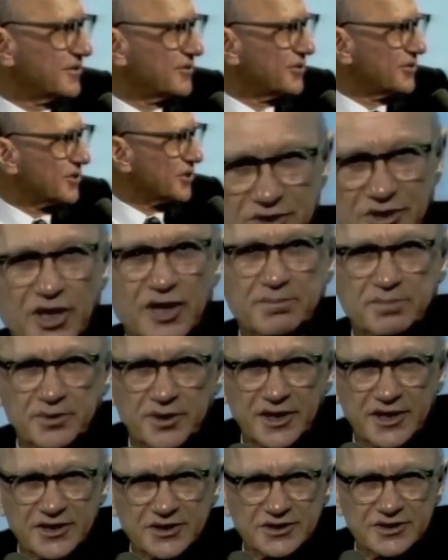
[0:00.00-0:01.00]
for
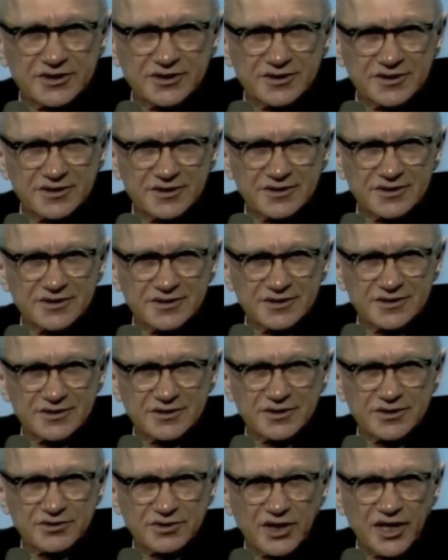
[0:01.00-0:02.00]
corporations
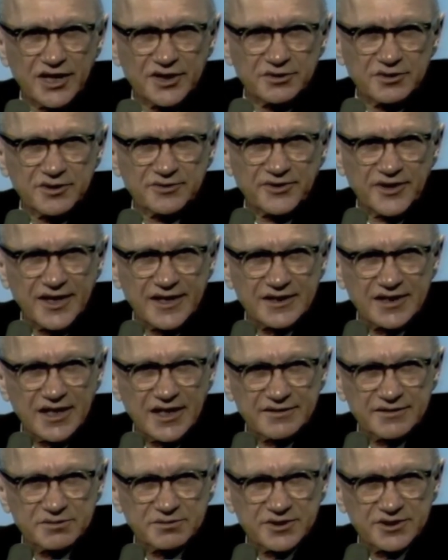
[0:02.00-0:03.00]
to try to affect
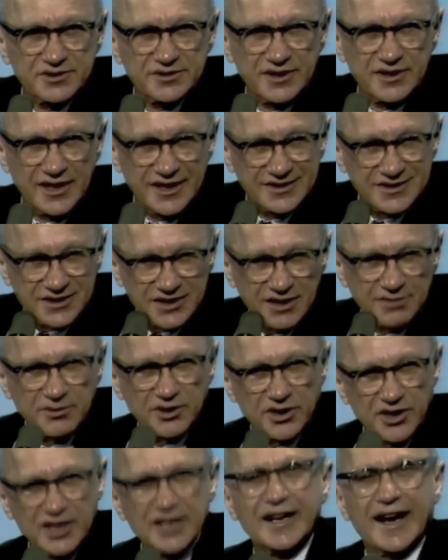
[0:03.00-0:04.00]
government, and
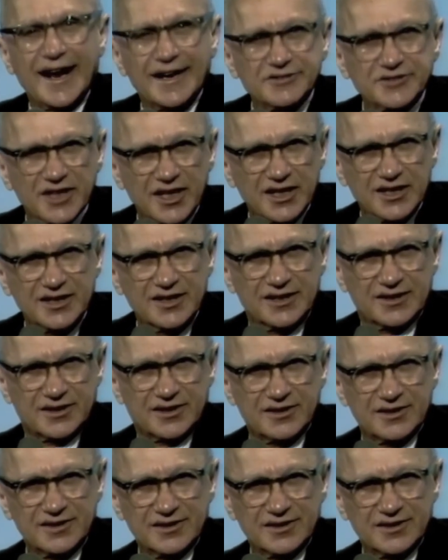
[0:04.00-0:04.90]
similarly down the line.